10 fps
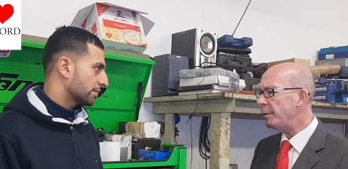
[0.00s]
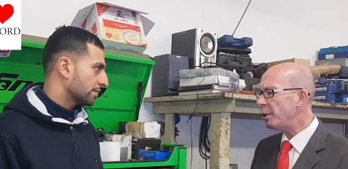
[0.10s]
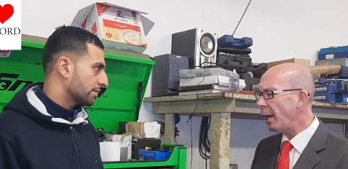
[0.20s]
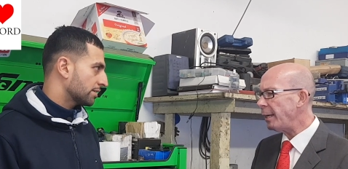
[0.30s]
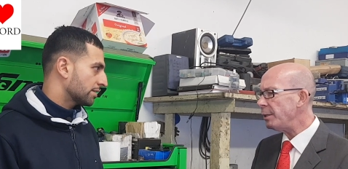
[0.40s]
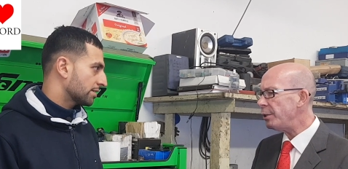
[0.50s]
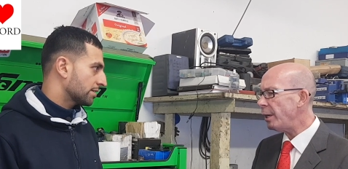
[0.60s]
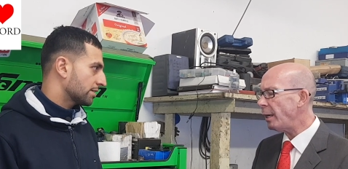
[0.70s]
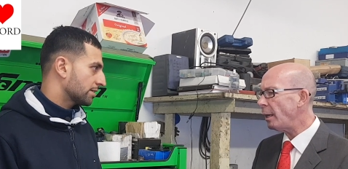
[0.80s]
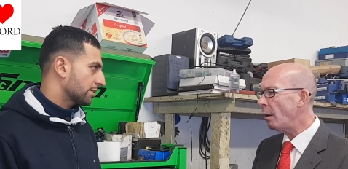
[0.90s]

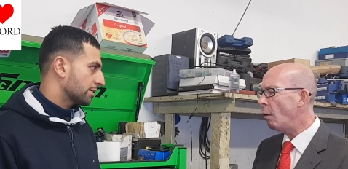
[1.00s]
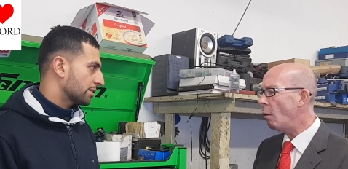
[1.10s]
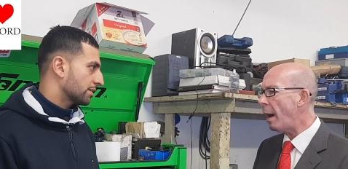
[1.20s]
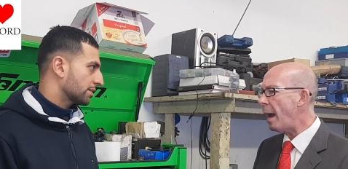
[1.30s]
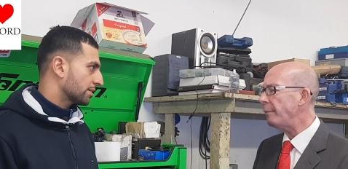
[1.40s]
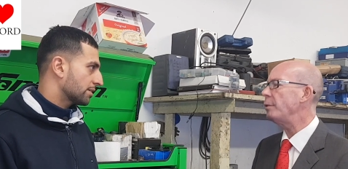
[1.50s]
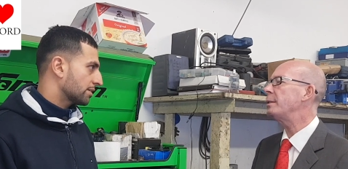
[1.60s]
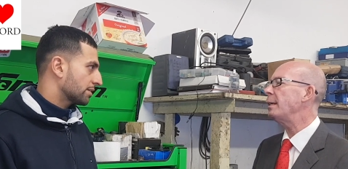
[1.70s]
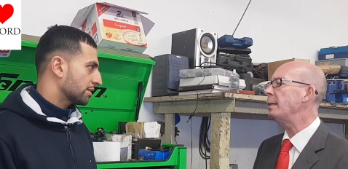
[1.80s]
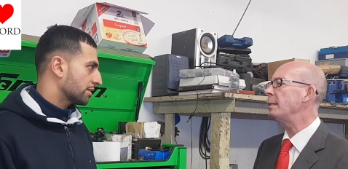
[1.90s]
Speaker 1: changing, or how have you
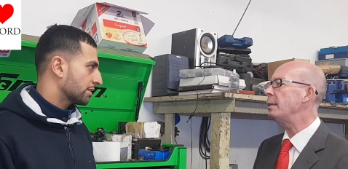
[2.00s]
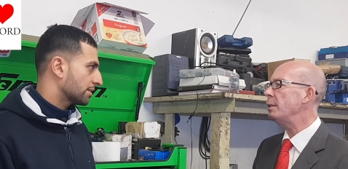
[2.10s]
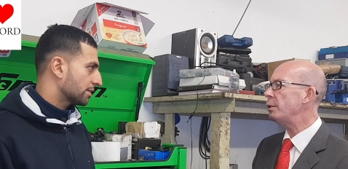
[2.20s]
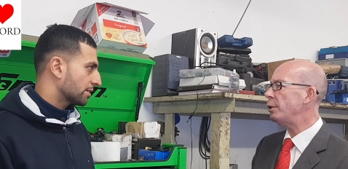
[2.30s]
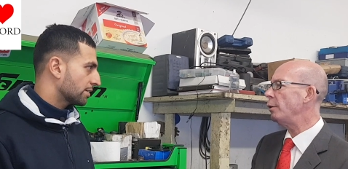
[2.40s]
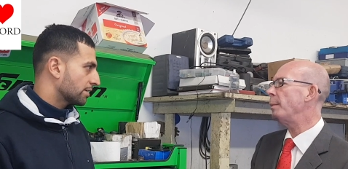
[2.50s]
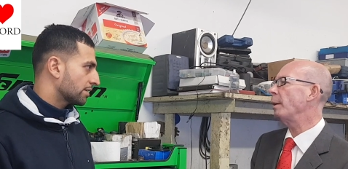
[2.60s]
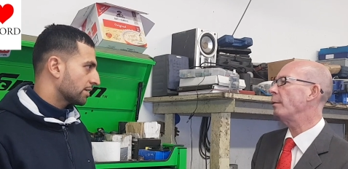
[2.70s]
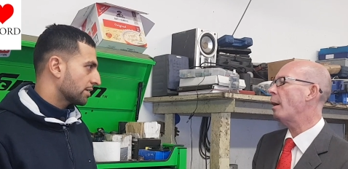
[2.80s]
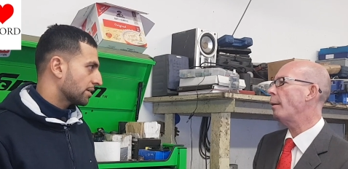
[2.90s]
seen it since you've
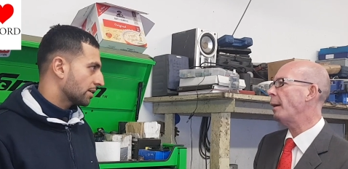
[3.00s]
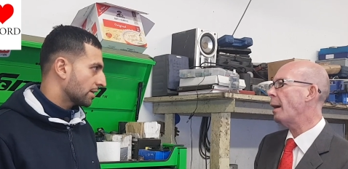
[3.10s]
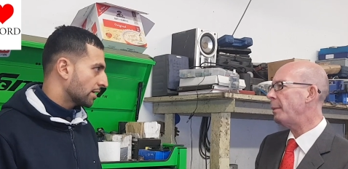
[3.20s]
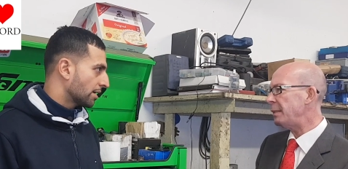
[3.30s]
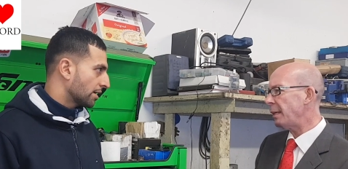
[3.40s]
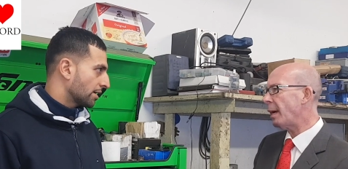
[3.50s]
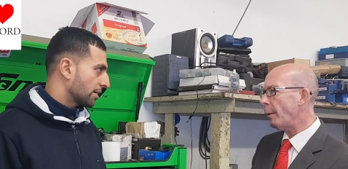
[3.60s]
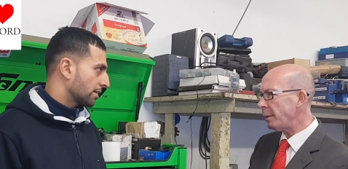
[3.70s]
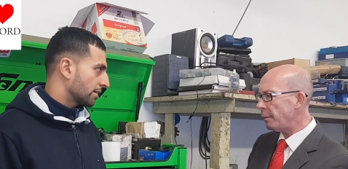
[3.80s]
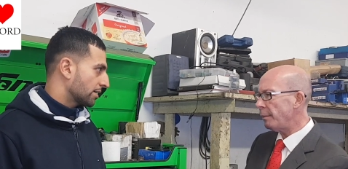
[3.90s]
been growing up? Is it
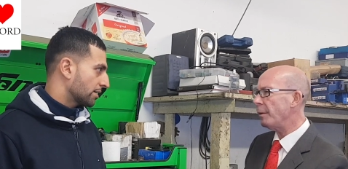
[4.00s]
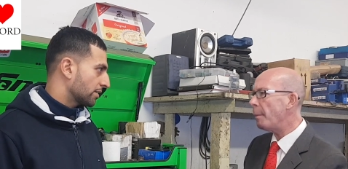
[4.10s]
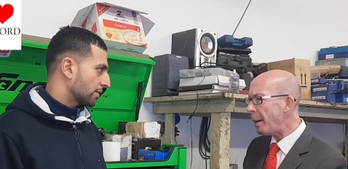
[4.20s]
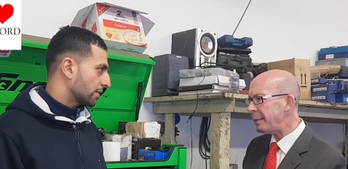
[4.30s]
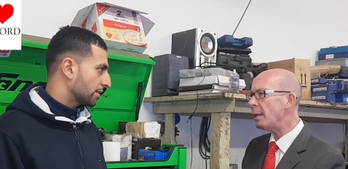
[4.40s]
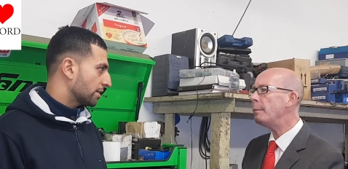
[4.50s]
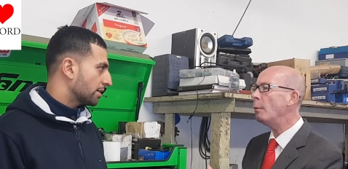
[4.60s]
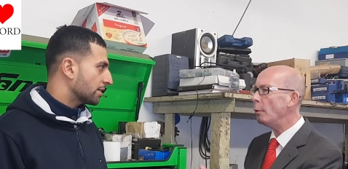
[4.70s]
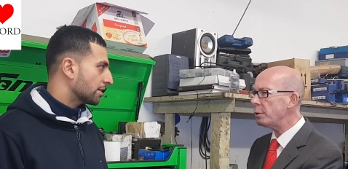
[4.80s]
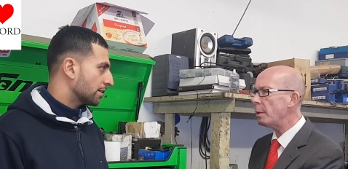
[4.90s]
going for the better,
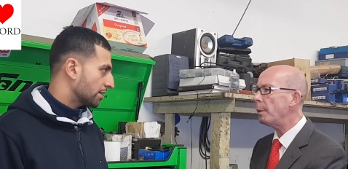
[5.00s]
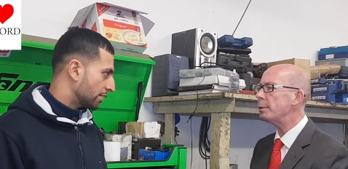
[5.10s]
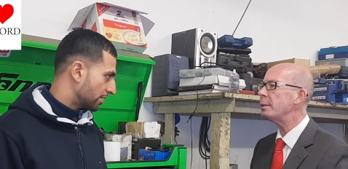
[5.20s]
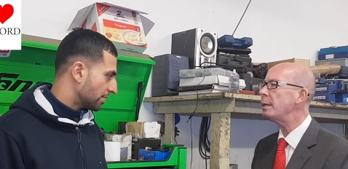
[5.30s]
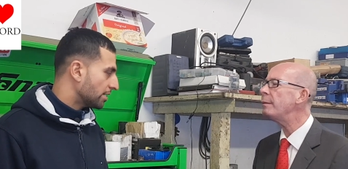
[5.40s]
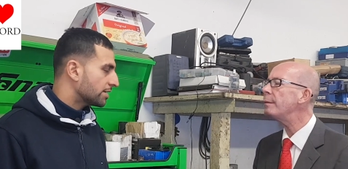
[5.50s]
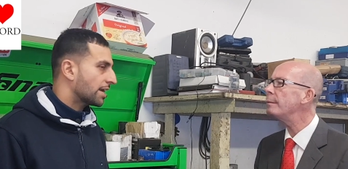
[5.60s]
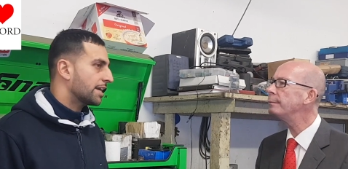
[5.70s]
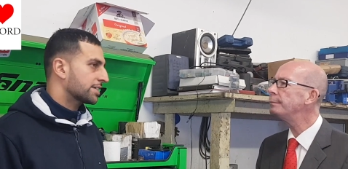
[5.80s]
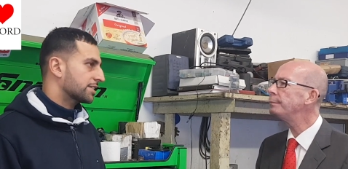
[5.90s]
more to the positive?
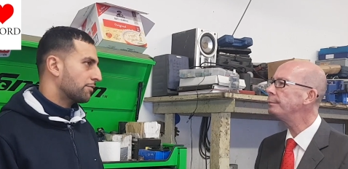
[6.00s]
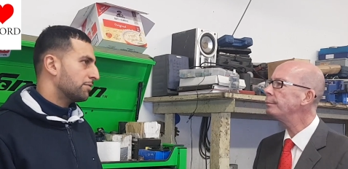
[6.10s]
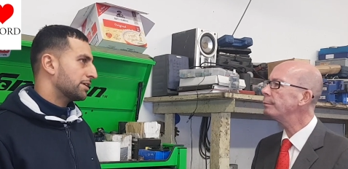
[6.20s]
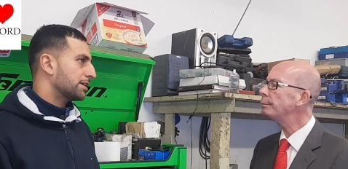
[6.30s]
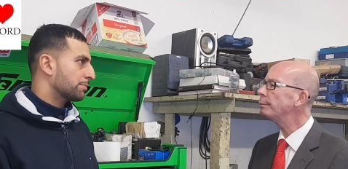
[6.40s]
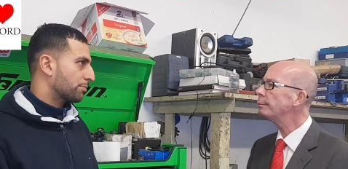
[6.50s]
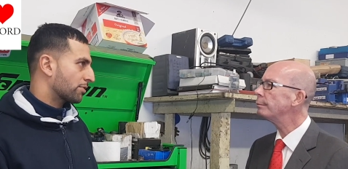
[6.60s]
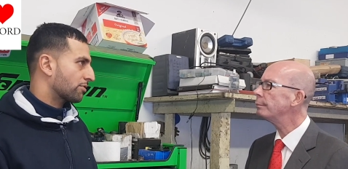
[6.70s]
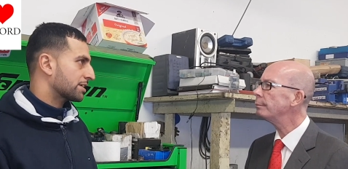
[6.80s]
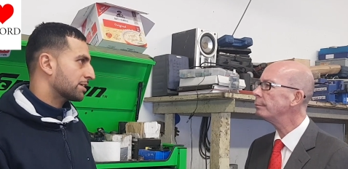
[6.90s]
Yeah, it's
Speaker 2: definitely
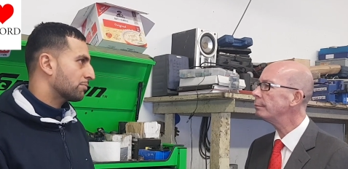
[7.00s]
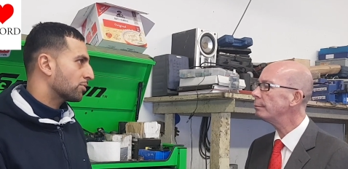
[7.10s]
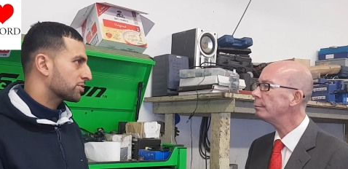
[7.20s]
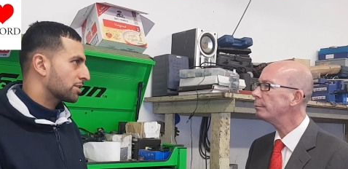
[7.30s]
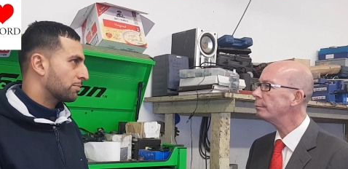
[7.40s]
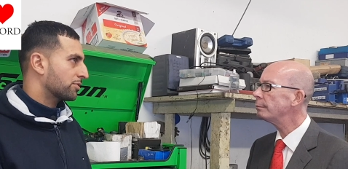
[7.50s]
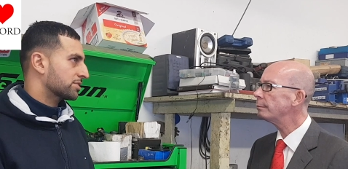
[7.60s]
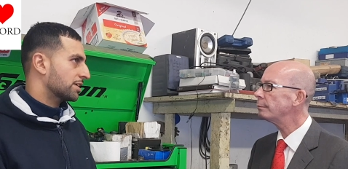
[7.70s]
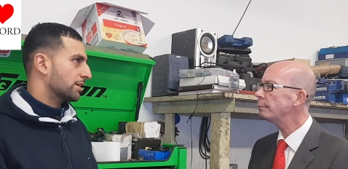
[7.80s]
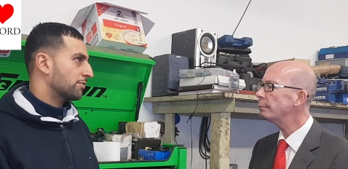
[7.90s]
progressing more to the
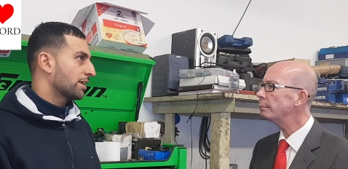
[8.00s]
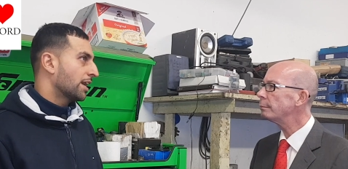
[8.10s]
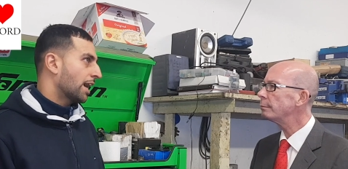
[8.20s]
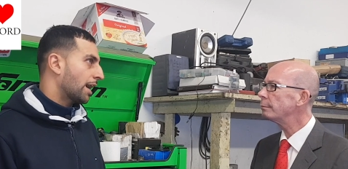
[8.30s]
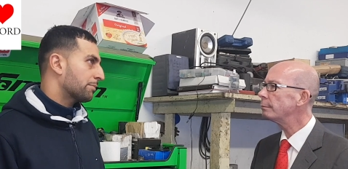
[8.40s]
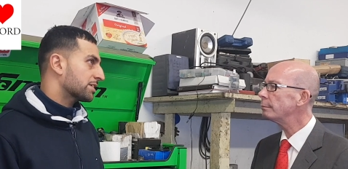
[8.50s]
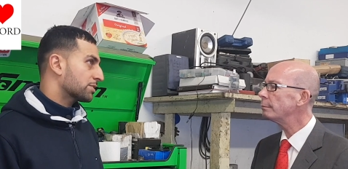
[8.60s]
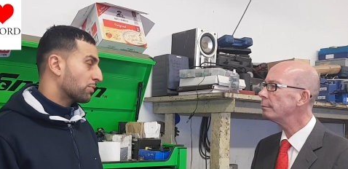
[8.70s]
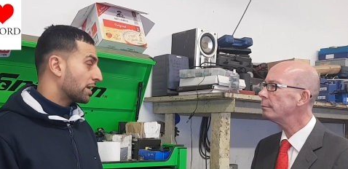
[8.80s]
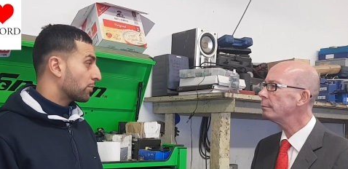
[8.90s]
positive. I mean,
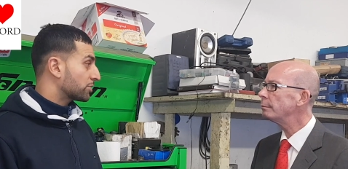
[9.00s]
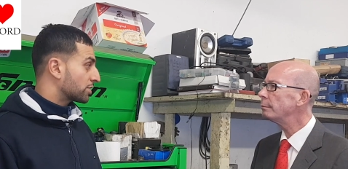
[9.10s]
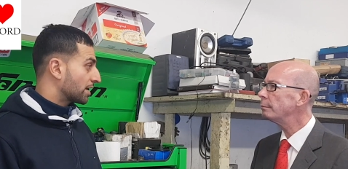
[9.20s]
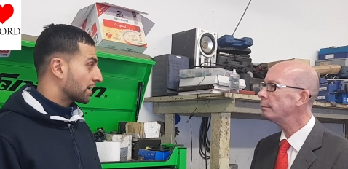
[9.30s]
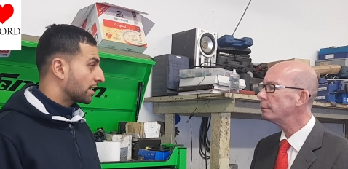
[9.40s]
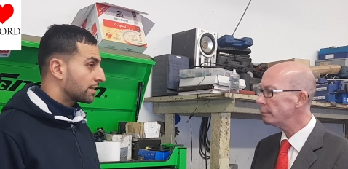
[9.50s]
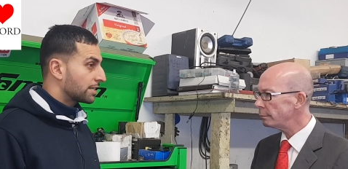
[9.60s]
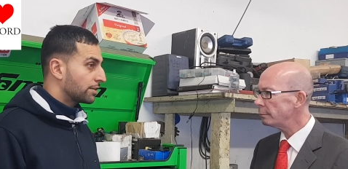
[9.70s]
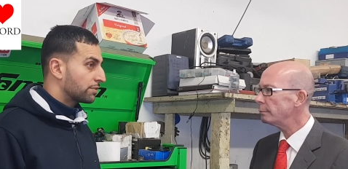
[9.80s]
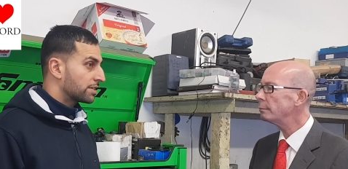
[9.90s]
when I was younger,
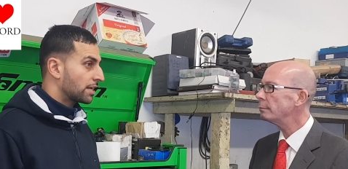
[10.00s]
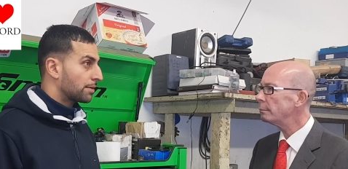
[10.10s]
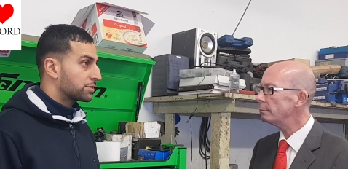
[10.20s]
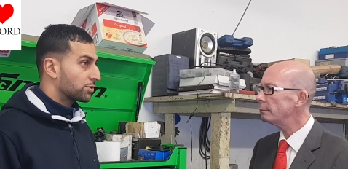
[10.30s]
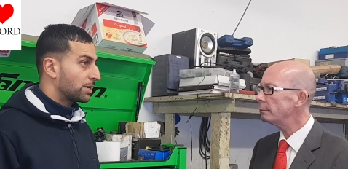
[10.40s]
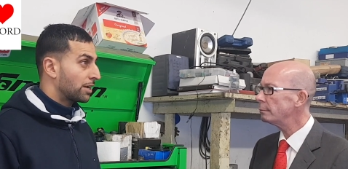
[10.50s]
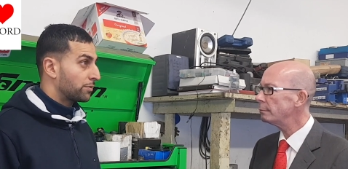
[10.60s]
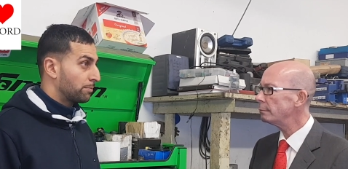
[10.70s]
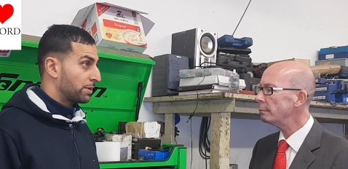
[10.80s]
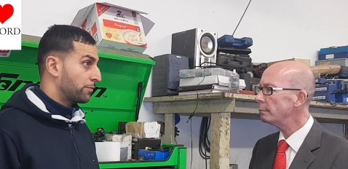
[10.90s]
even up till now,
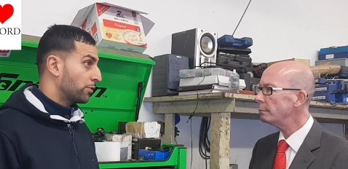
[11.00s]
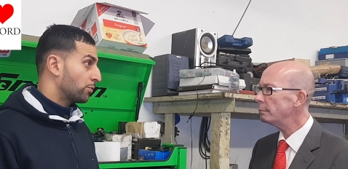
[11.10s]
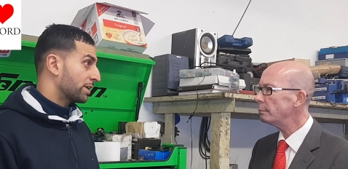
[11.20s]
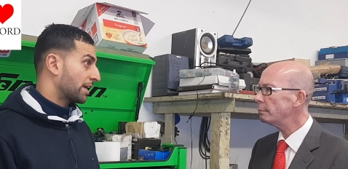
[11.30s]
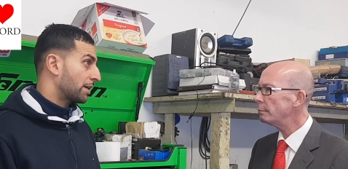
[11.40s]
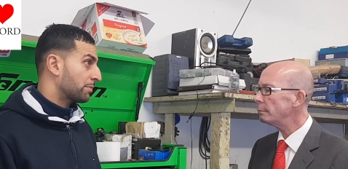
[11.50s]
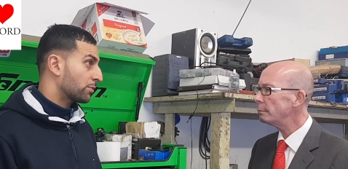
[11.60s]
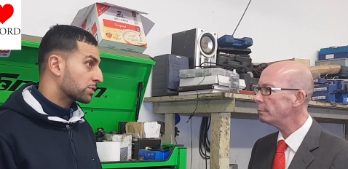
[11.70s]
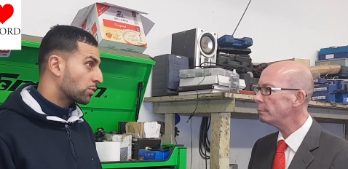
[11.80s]
the before we came here, it was